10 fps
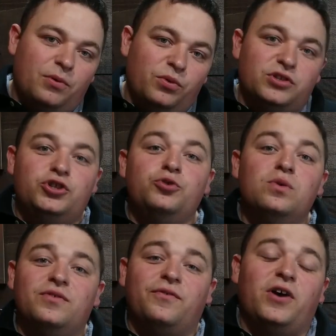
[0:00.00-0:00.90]
with
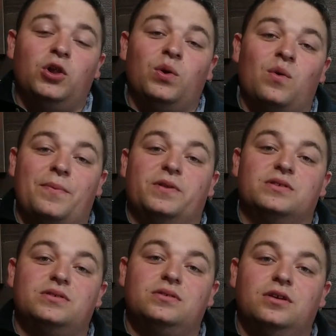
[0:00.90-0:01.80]
2 of the following
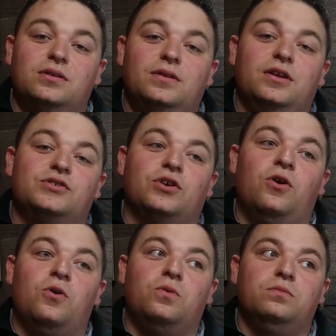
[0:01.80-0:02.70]
weapons.
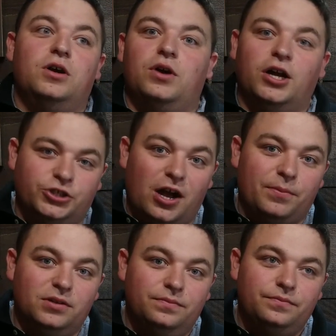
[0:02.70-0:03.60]
So a
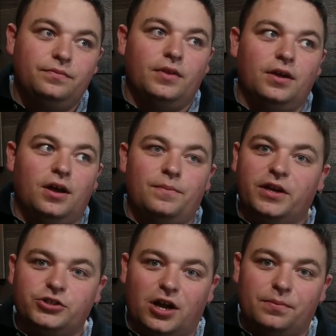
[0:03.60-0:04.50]
choppa, a
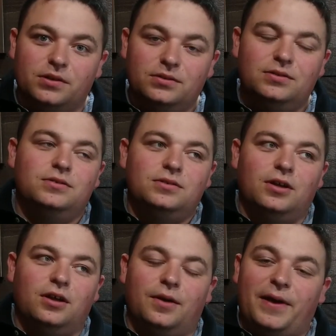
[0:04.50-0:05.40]
big choppa,
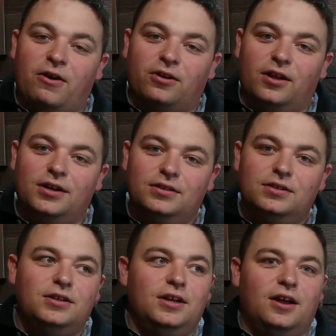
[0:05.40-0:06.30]
a power claw,
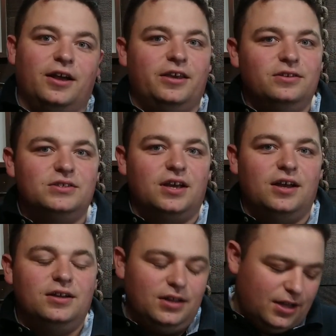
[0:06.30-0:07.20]
a kill
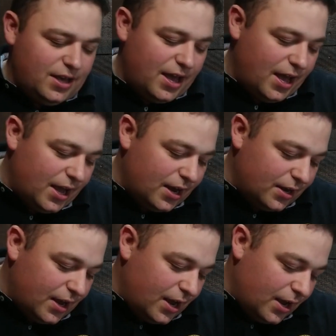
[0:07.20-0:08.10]
saw,
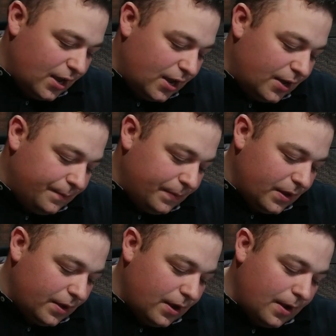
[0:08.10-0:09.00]
and a
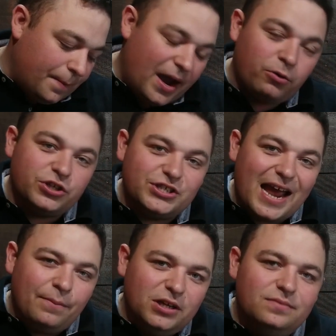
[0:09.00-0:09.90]
power
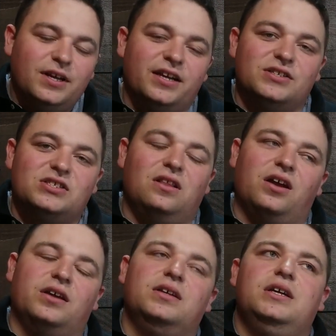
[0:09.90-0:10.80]
stabba and a
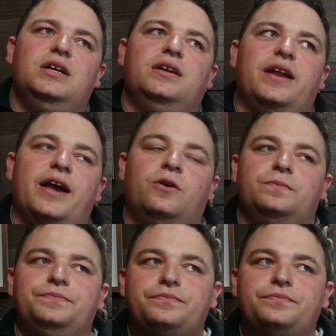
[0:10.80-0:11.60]
slugga. Now,